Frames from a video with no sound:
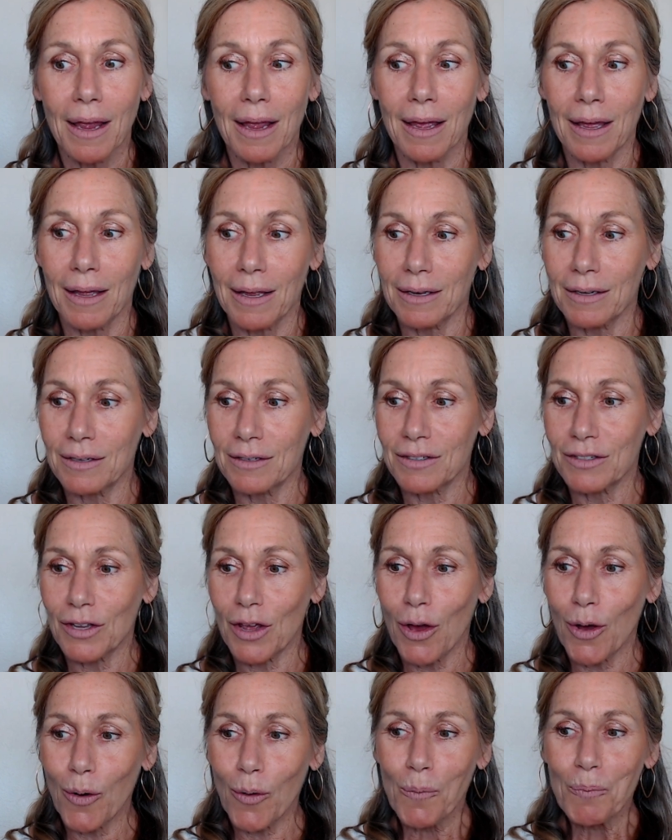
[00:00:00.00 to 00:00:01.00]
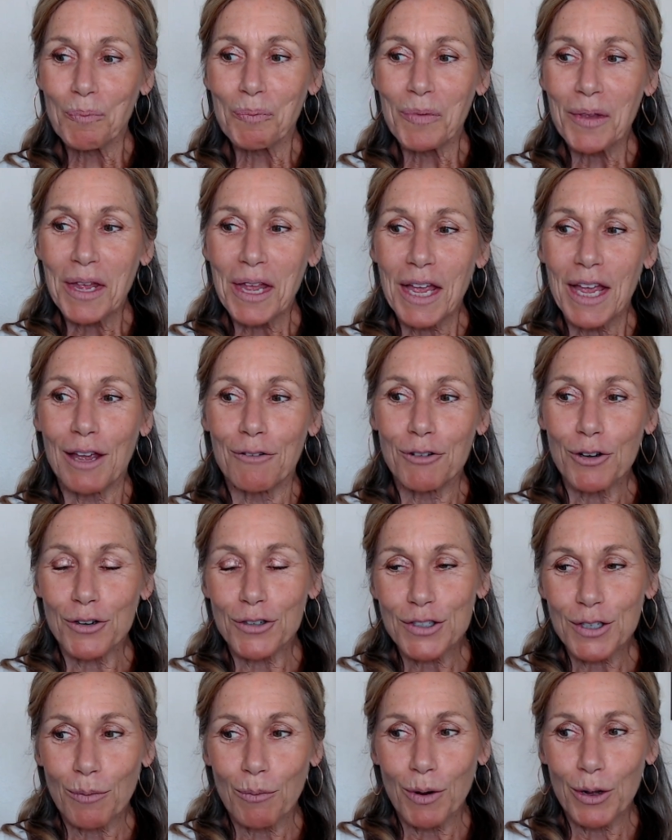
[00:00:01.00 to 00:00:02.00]
And so if you're
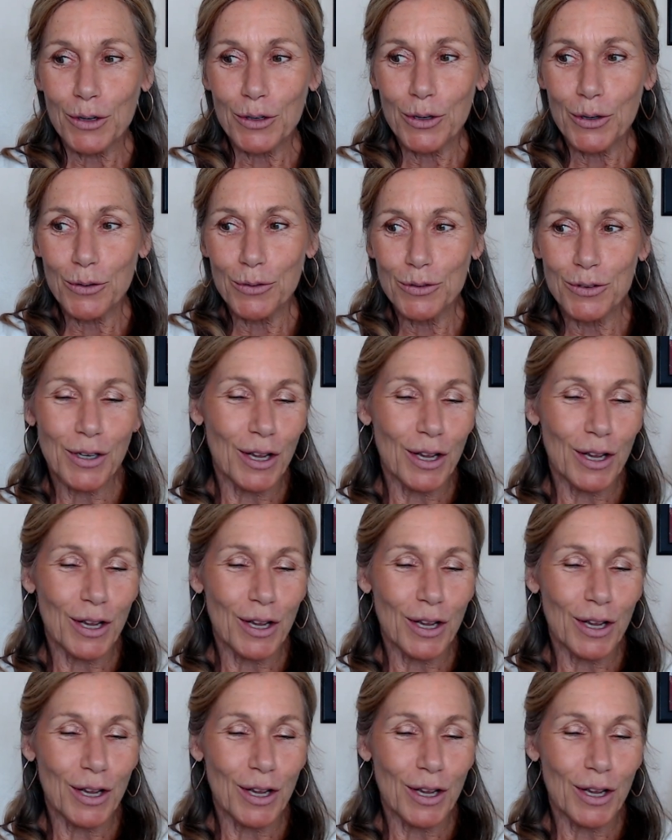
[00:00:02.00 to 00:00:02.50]
someone who